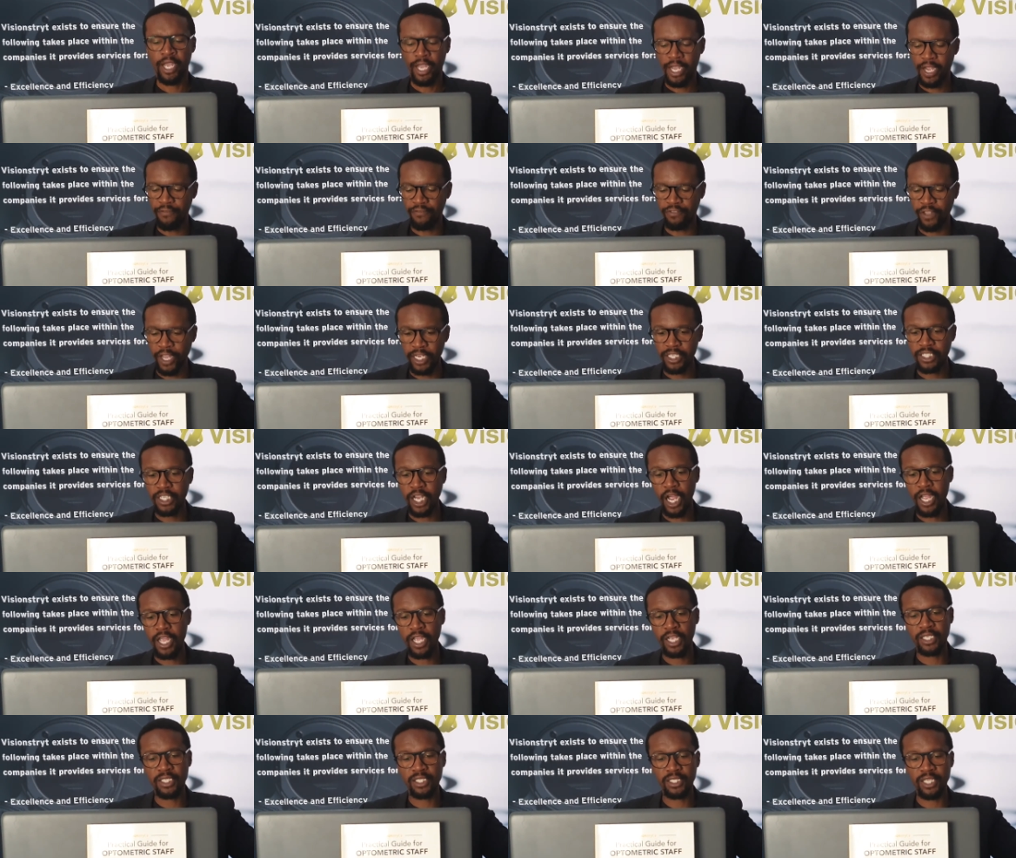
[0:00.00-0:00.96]
If the
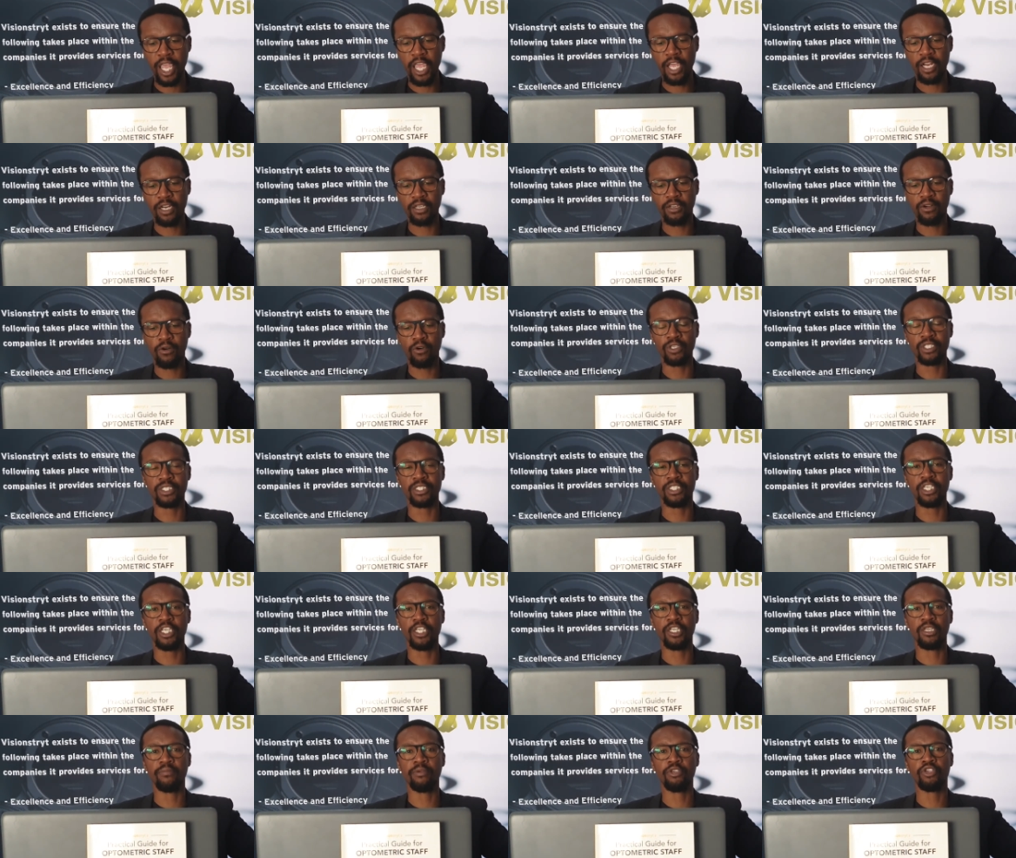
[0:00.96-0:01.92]
entire sale or
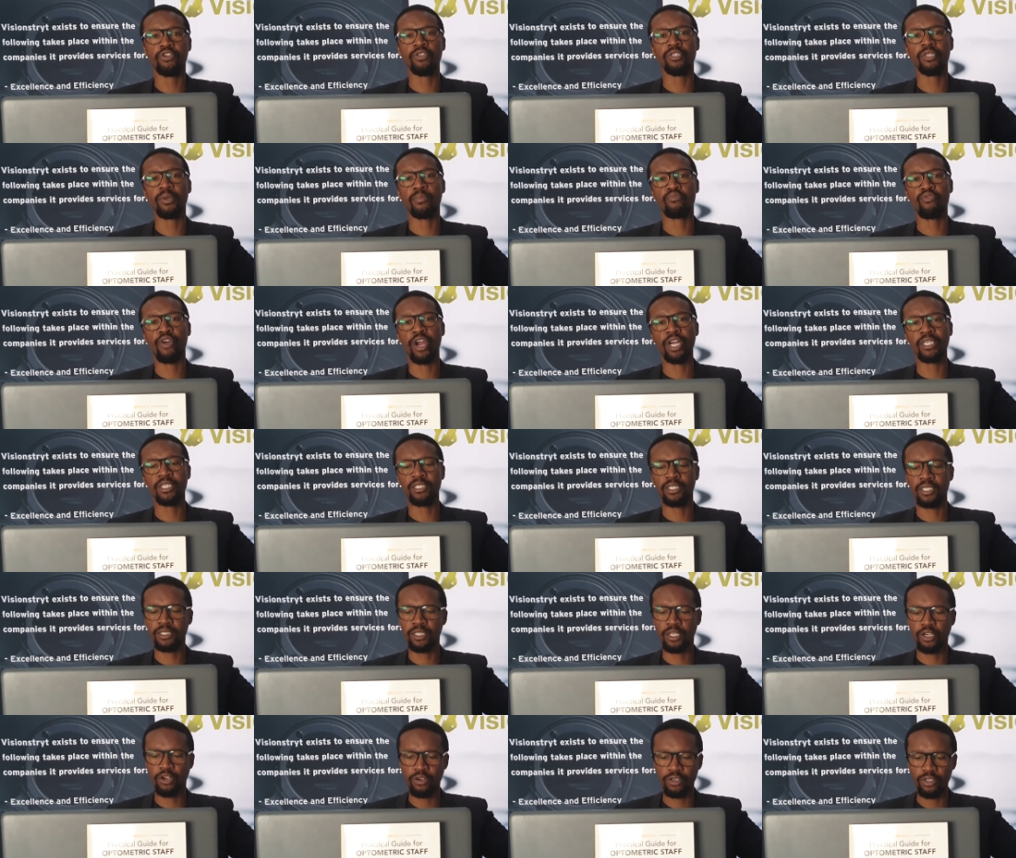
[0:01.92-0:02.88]
deal between the practice
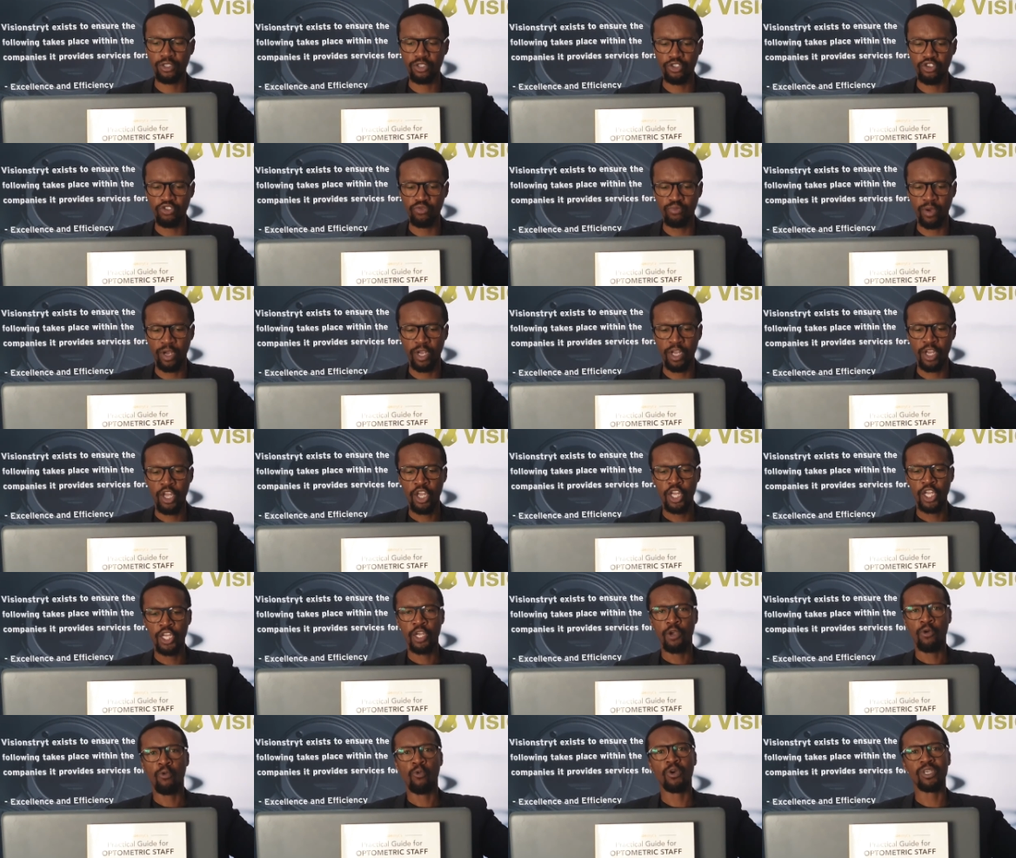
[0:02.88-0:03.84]
and the consumer
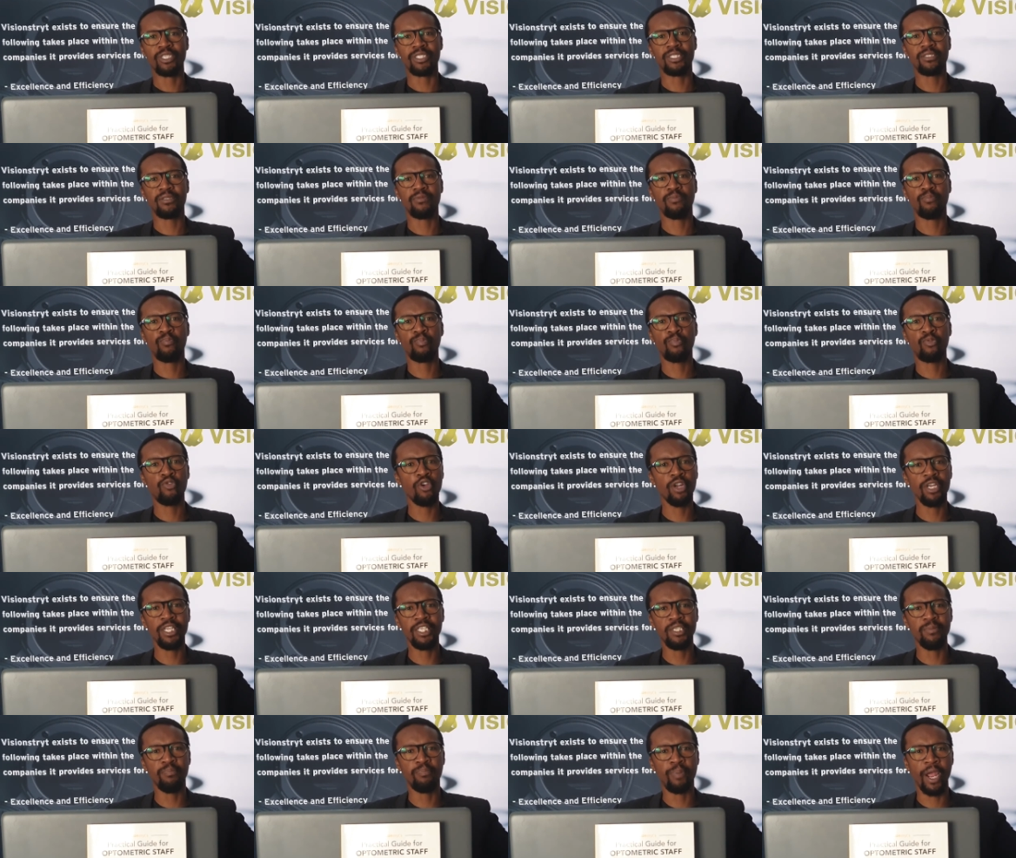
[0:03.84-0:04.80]
was
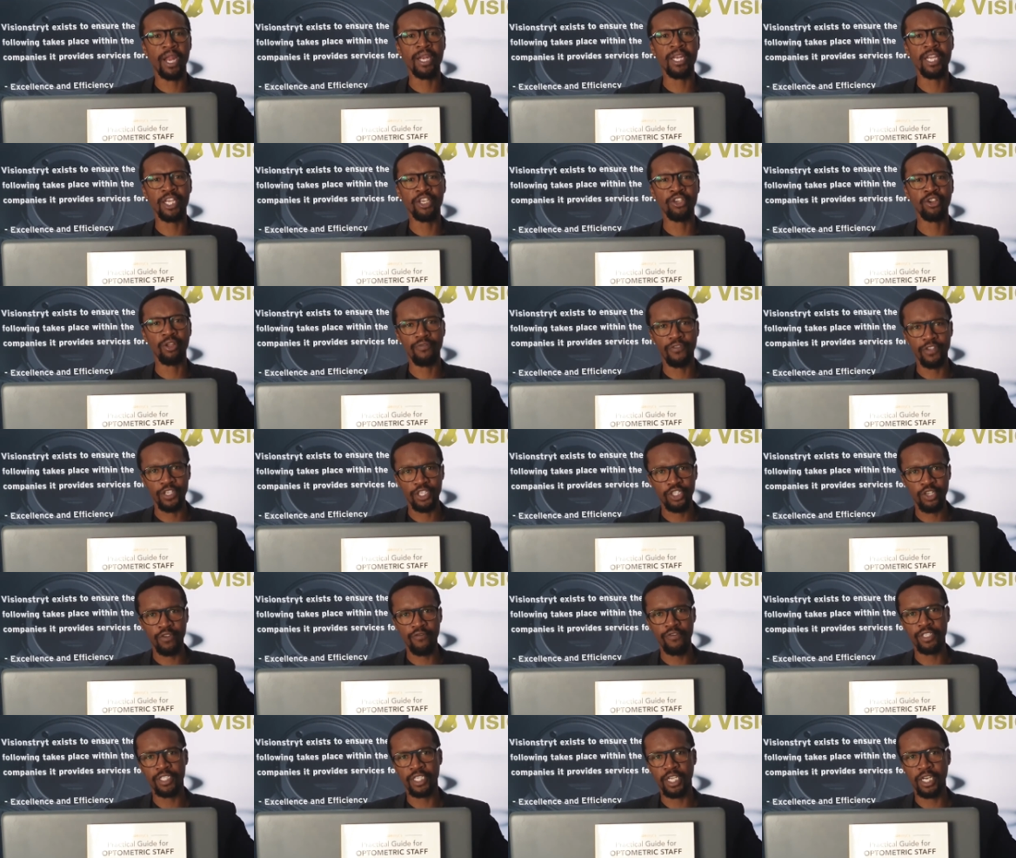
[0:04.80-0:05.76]
purely dependent on the
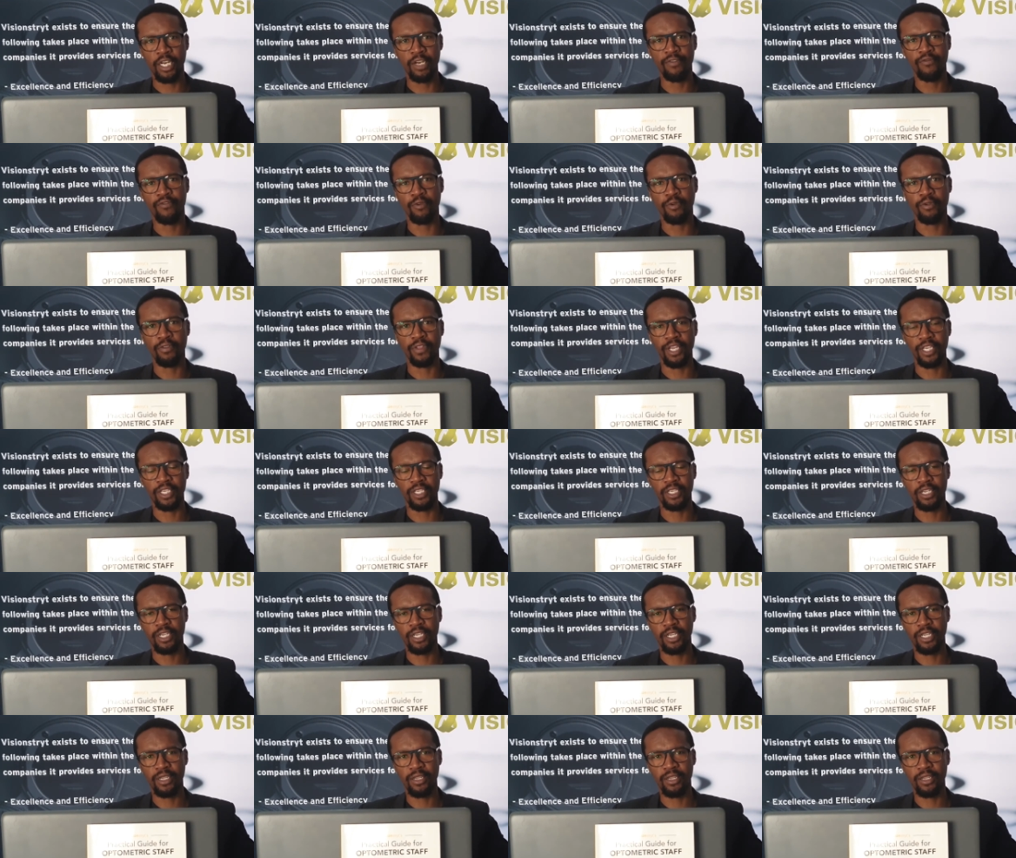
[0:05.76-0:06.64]
service delivery that